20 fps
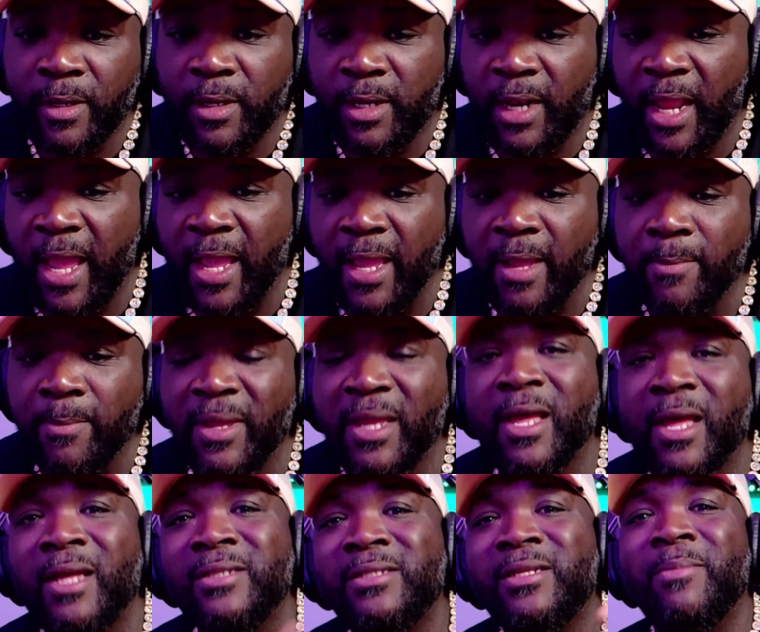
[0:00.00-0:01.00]
Like,
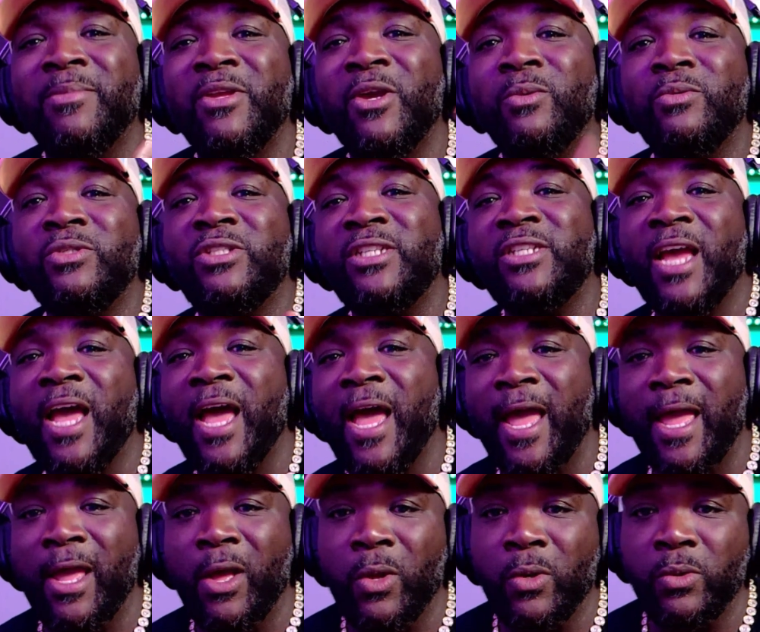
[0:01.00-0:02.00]
because I'm your
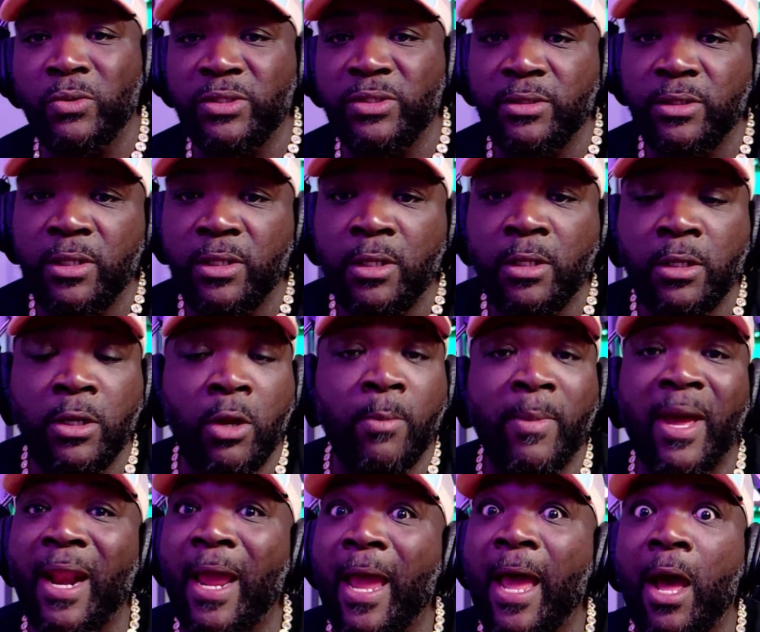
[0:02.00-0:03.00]
child, no
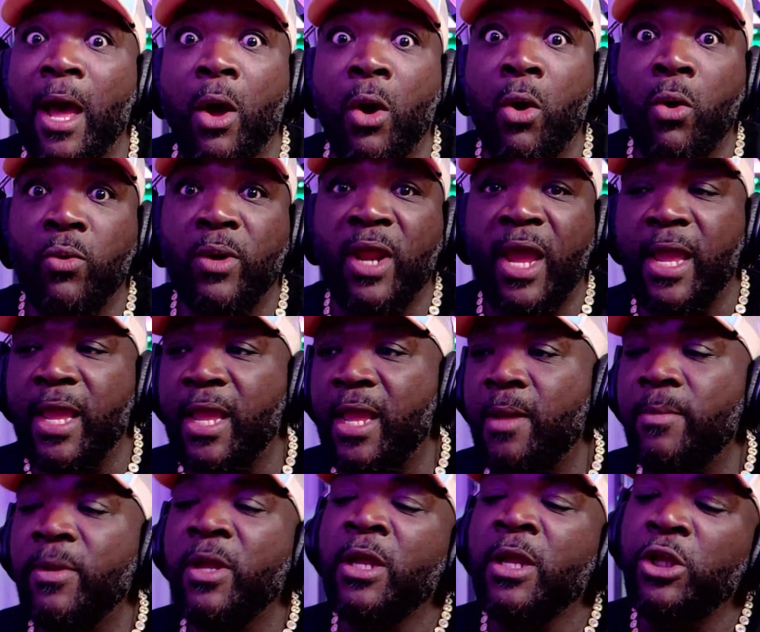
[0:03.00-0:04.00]
matter how old I
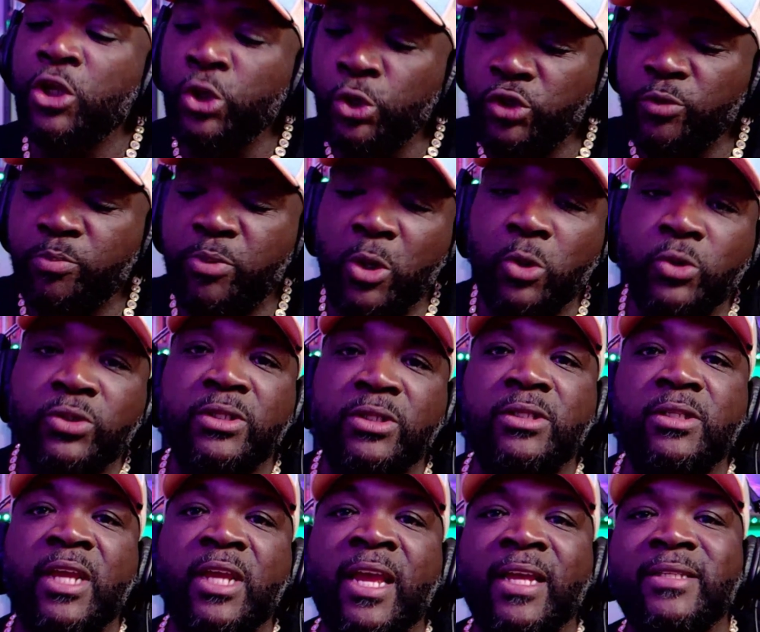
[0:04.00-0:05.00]
am, you're supposed to
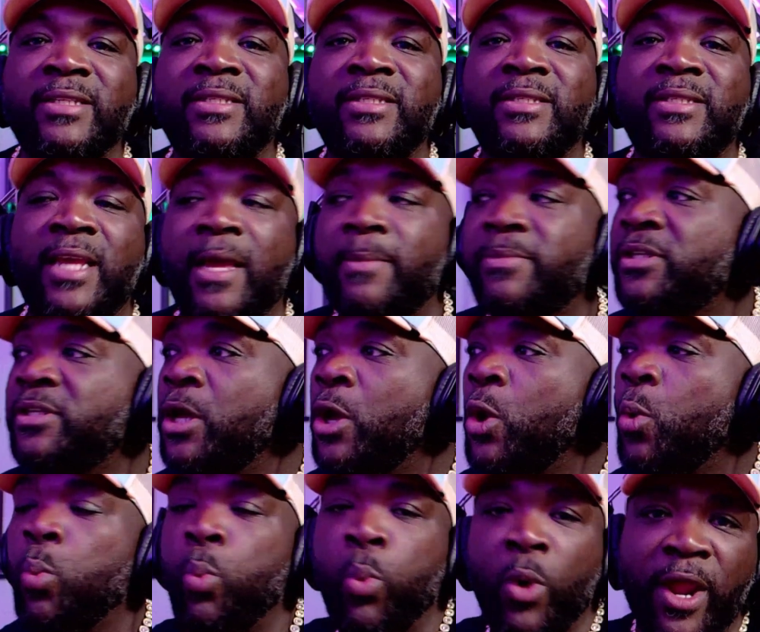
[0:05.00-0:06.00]
accept
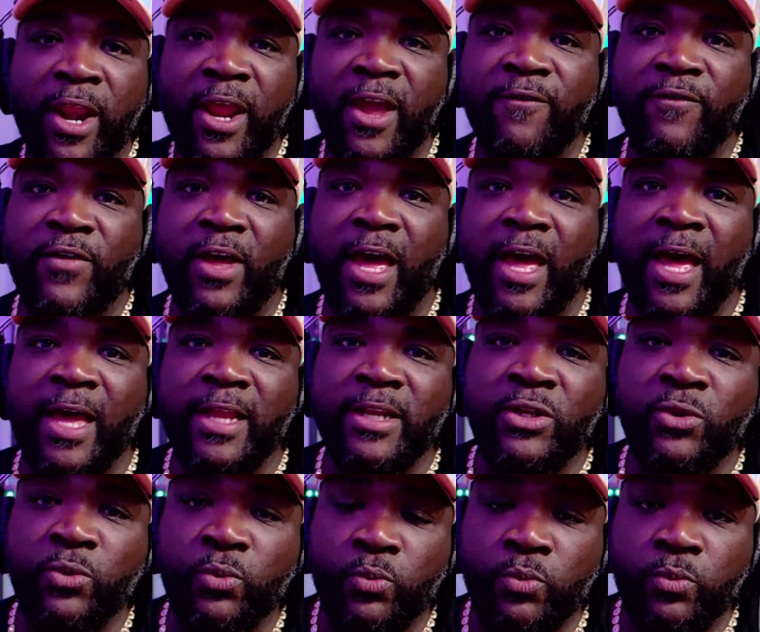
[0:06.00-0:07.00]
whatever I
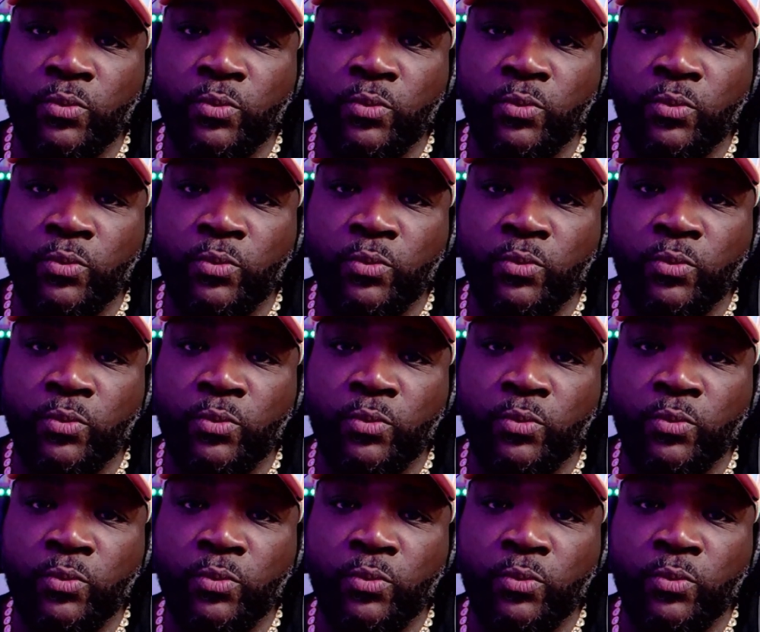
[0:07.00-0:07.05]
do.